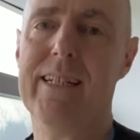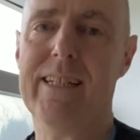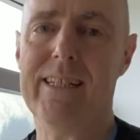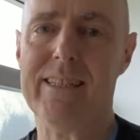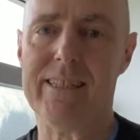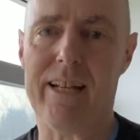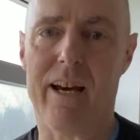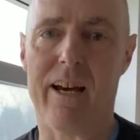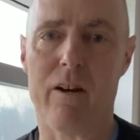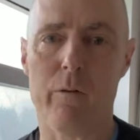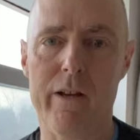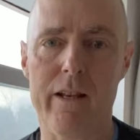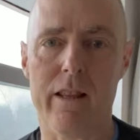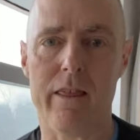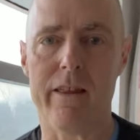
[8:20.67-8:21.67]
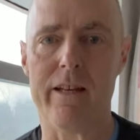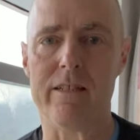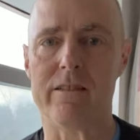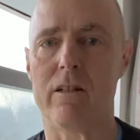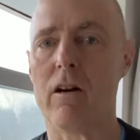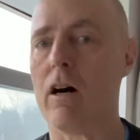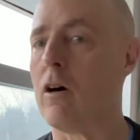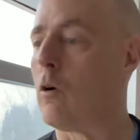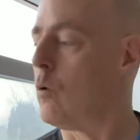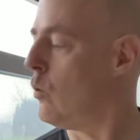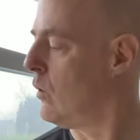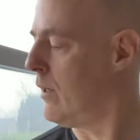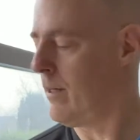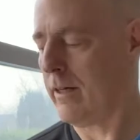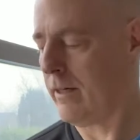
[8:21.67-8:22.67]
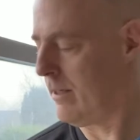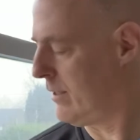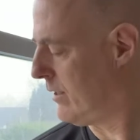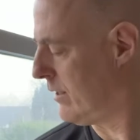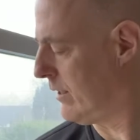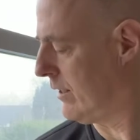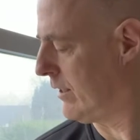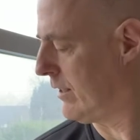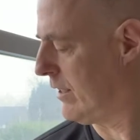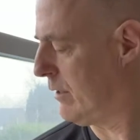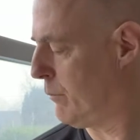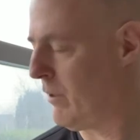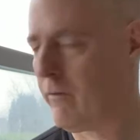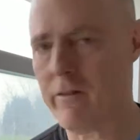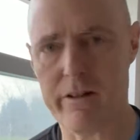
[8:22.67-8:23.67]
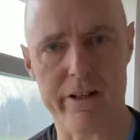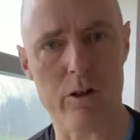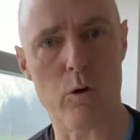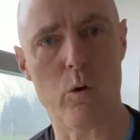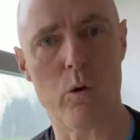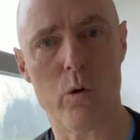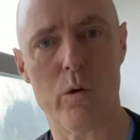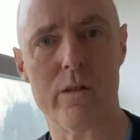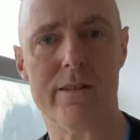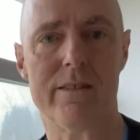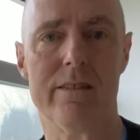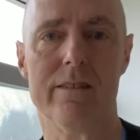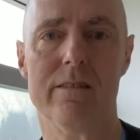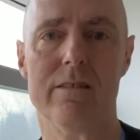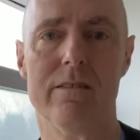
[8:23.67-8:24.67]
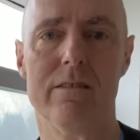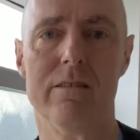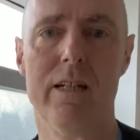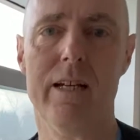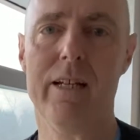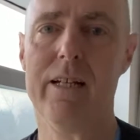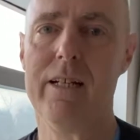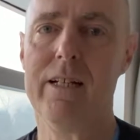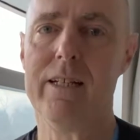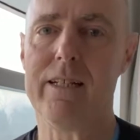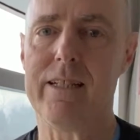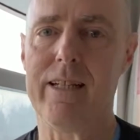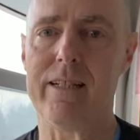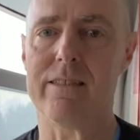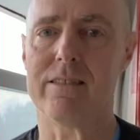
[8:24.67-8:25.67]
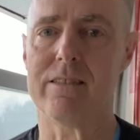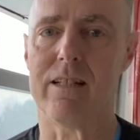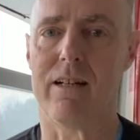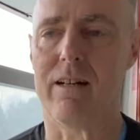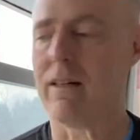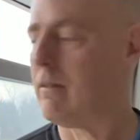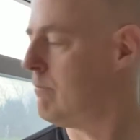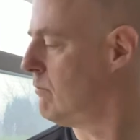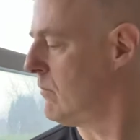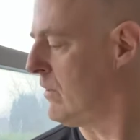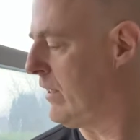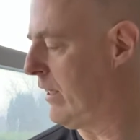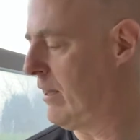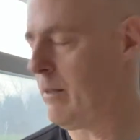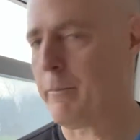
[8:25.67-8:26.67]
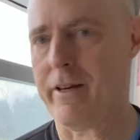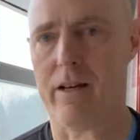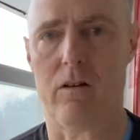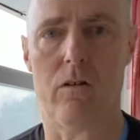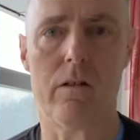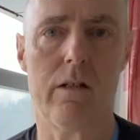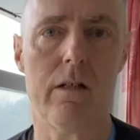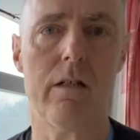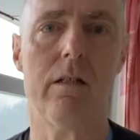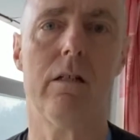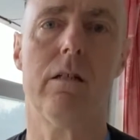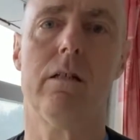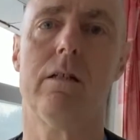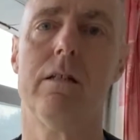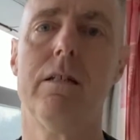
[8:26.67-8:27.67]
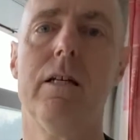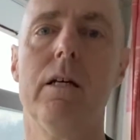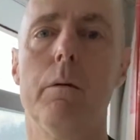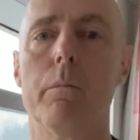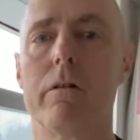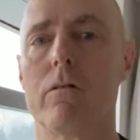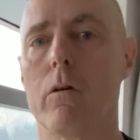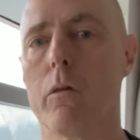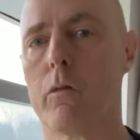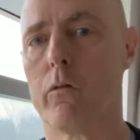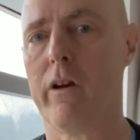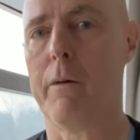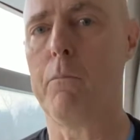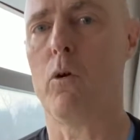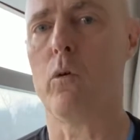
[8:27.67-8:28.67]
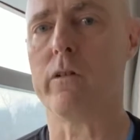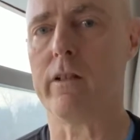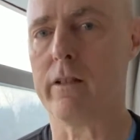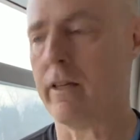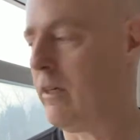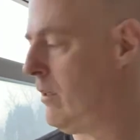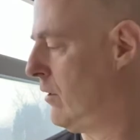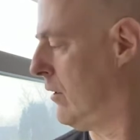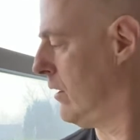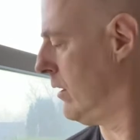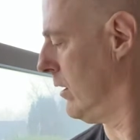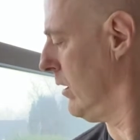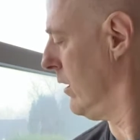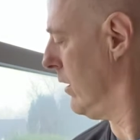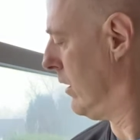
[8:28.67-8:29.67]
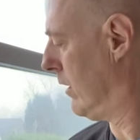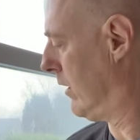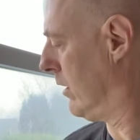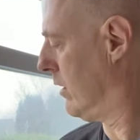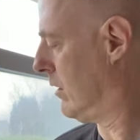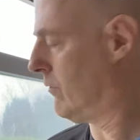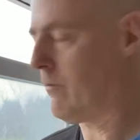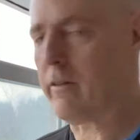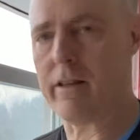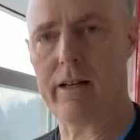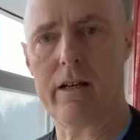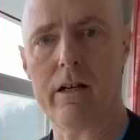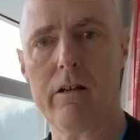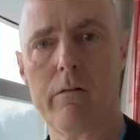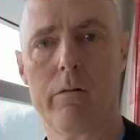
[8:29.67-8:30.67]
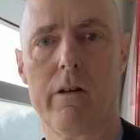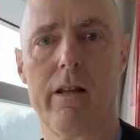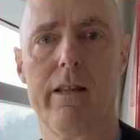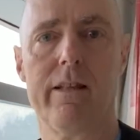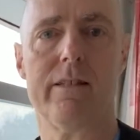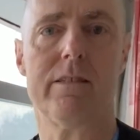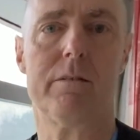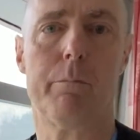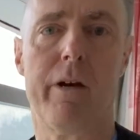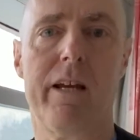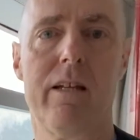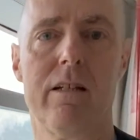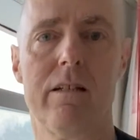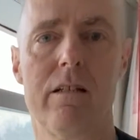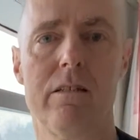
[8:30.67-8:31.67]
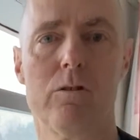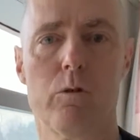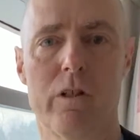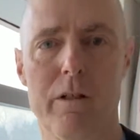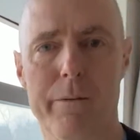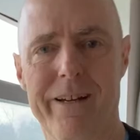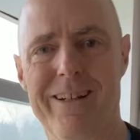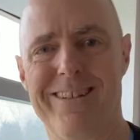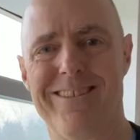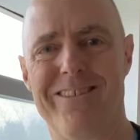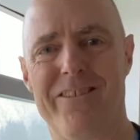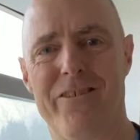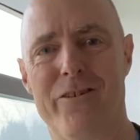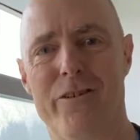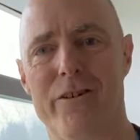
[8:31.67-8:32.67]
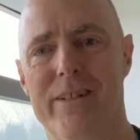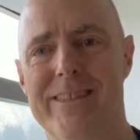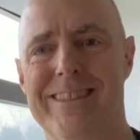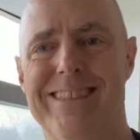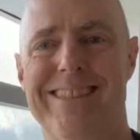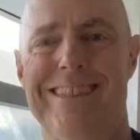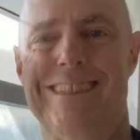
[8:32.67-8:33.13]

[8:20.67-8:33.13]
So when things are old, it can be very awkward to get a start getting them out. But I've got 3 more to do. And then after that, hopefully this pane of glass will come out for us.